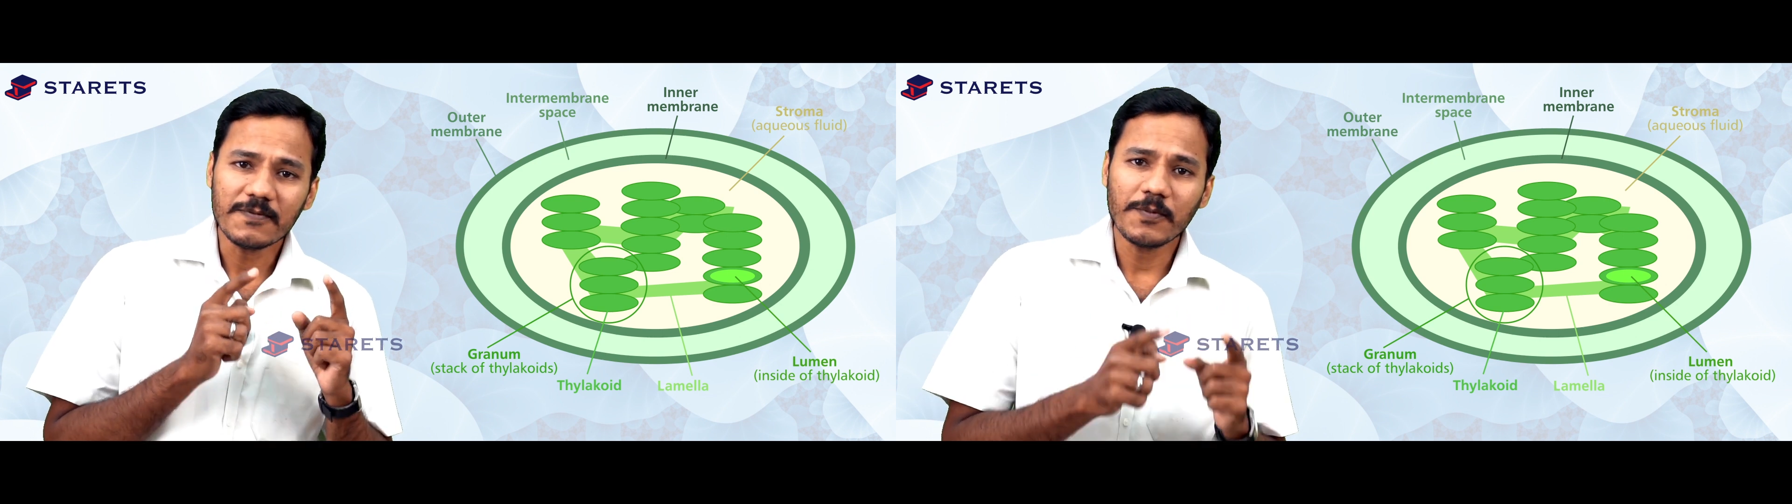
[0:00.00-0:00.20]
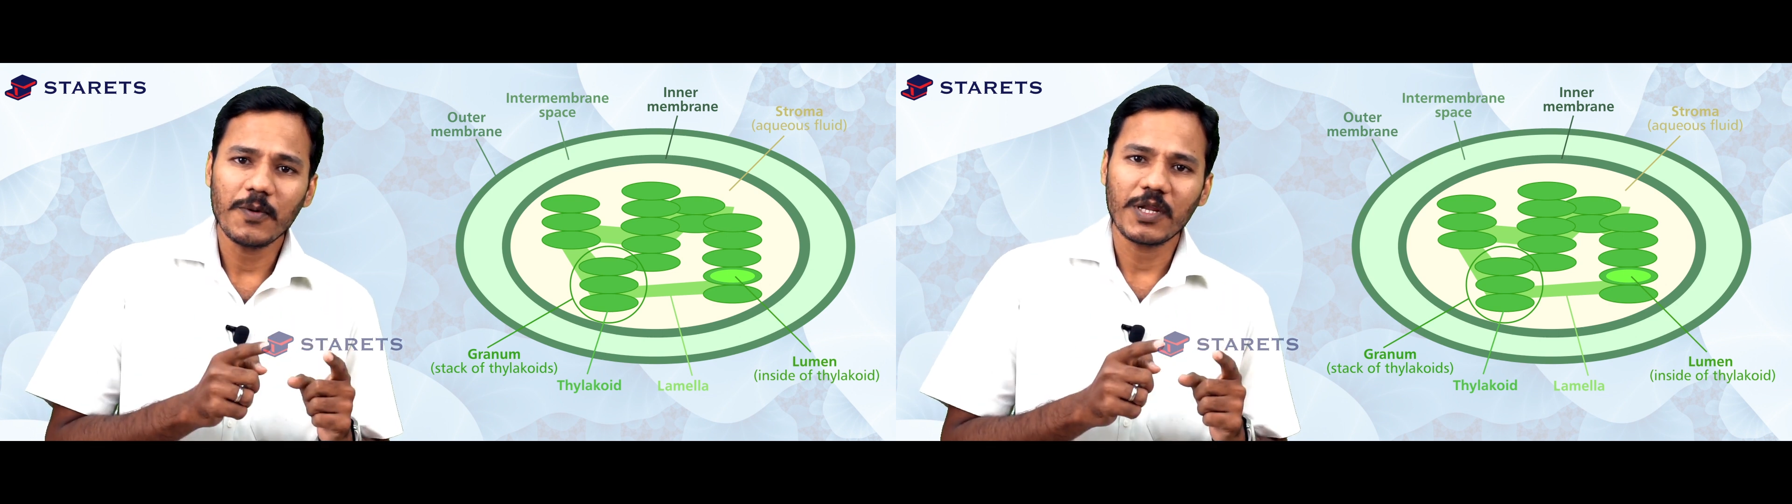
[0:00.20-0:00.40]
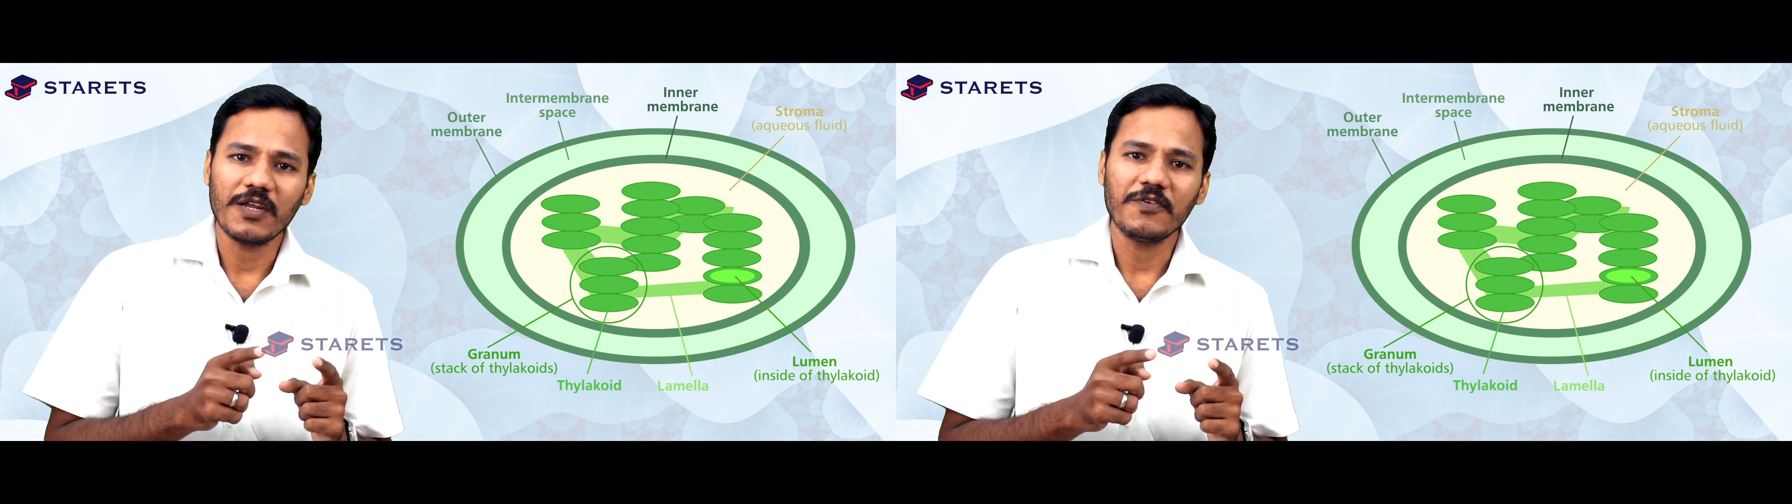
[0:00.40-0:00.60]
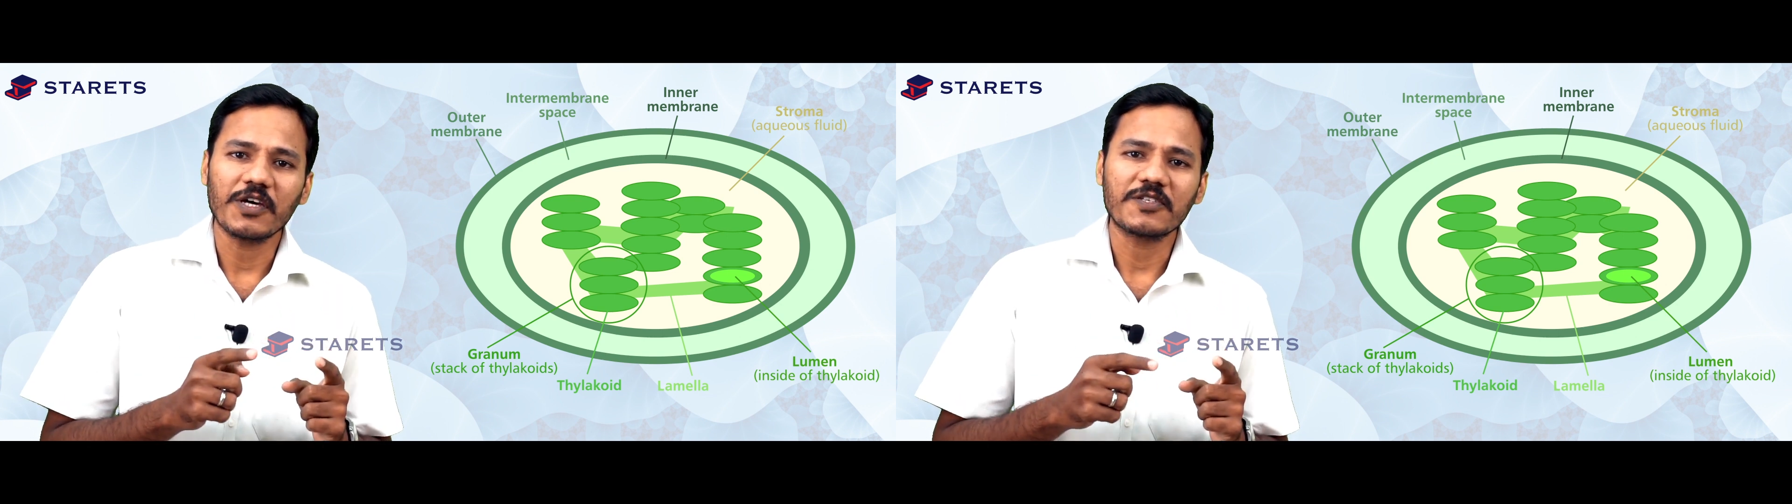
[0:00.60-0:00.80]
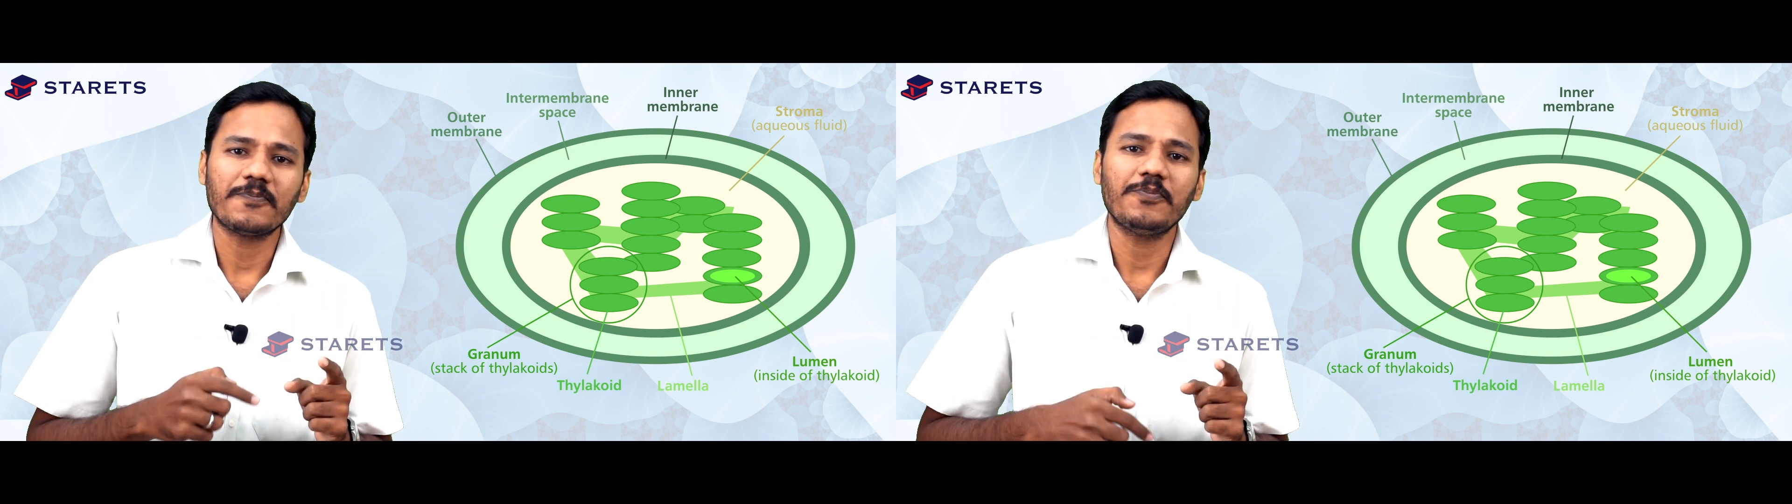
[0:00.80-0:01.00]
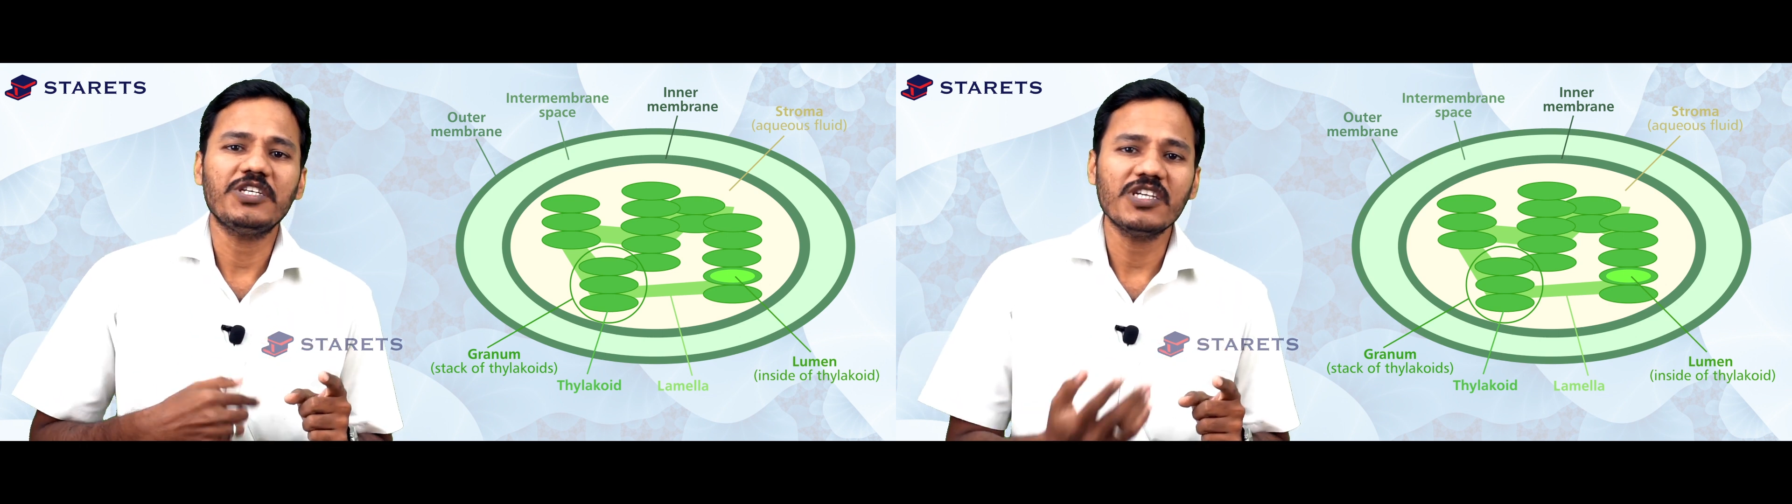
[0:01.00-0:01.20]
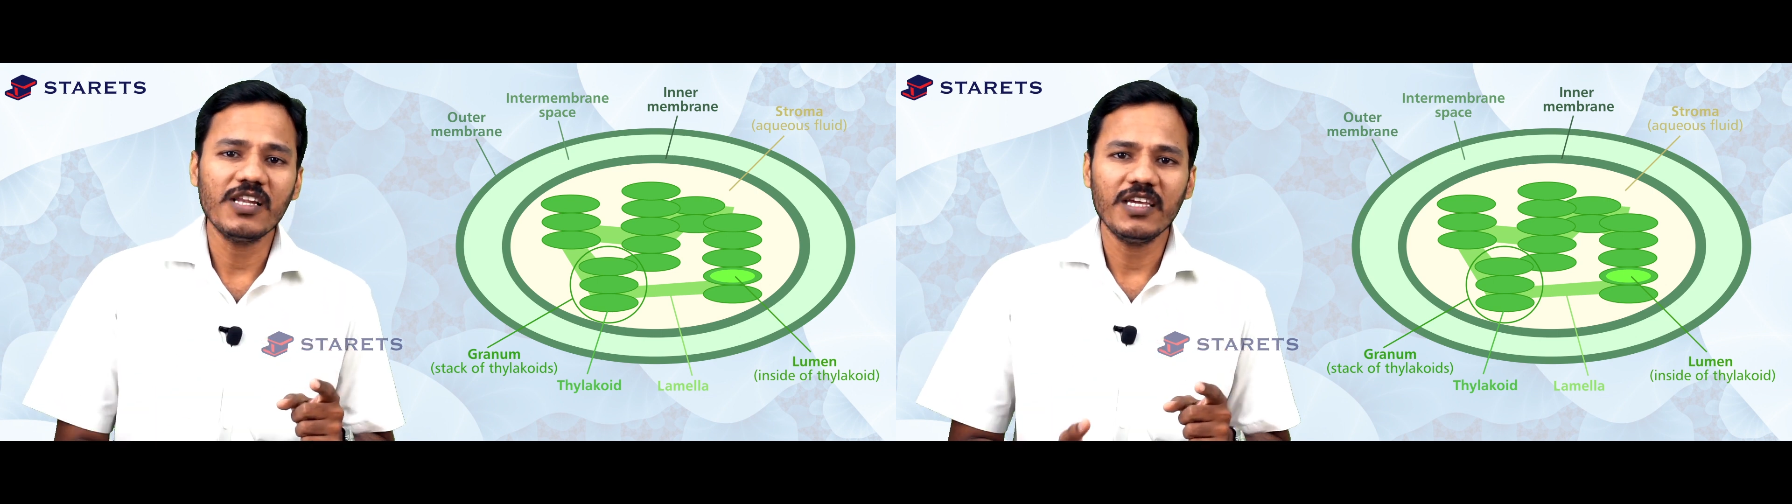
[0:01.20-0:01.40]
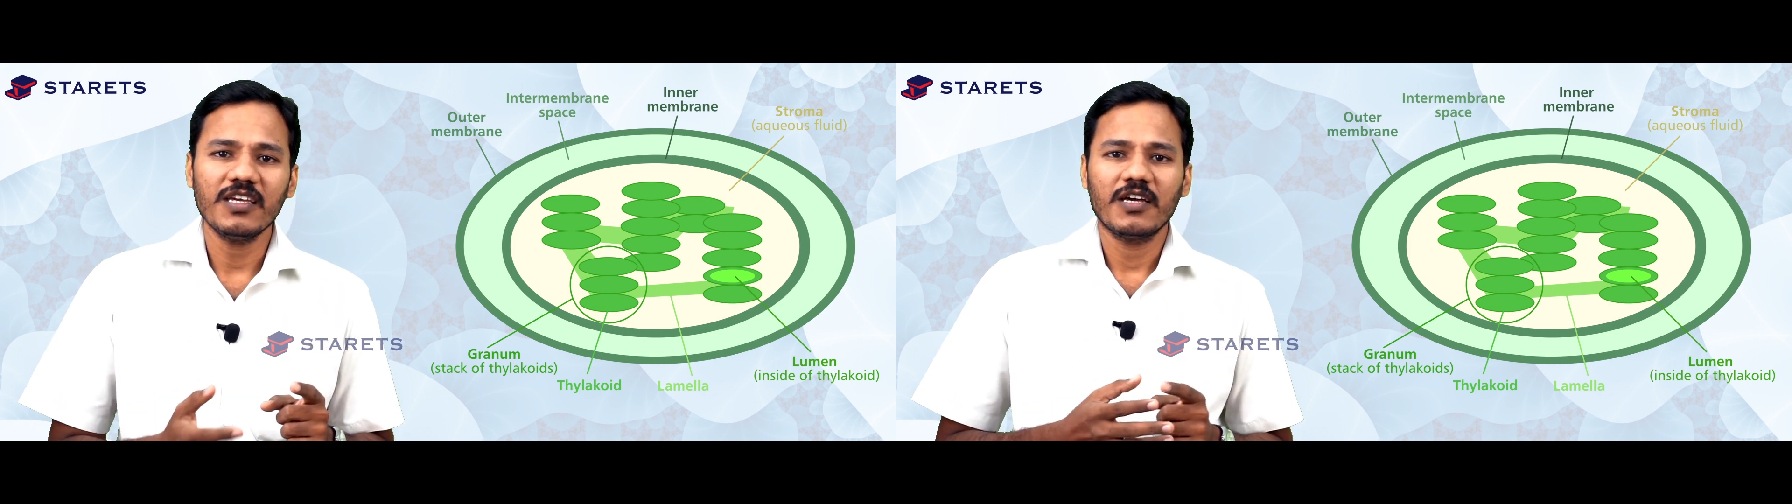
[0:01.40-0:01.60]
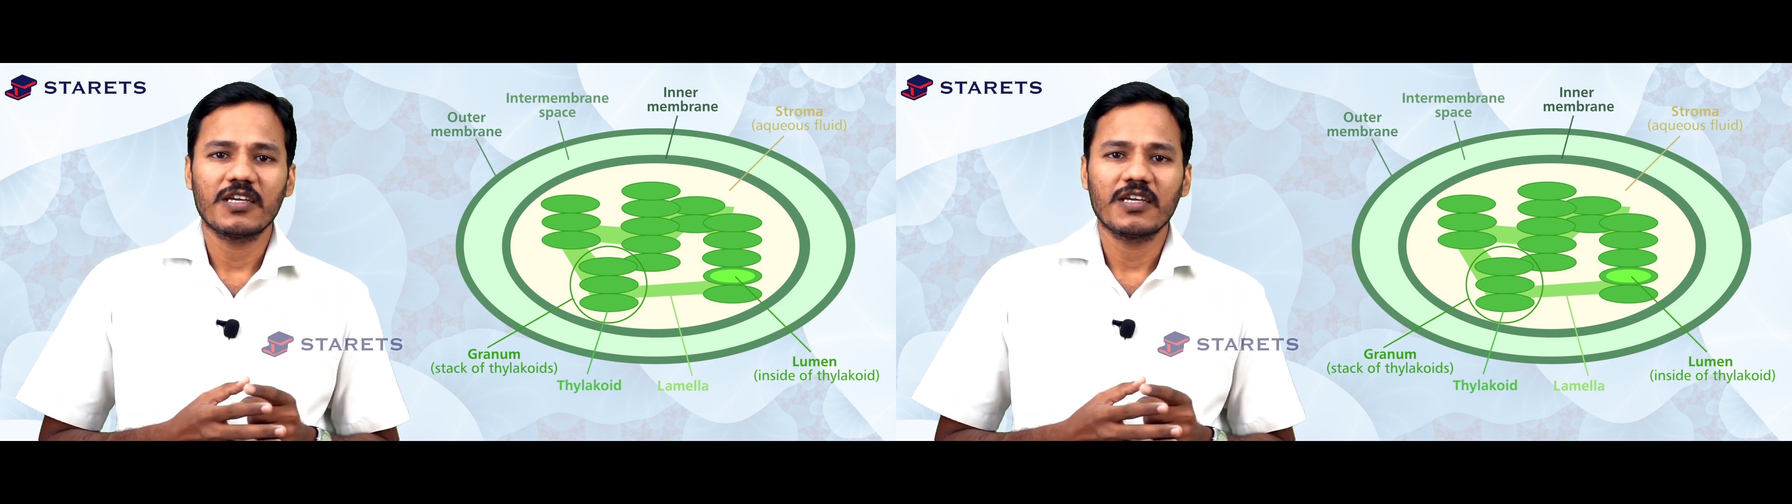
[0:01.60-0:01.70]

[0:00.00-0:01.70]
membrane we are specially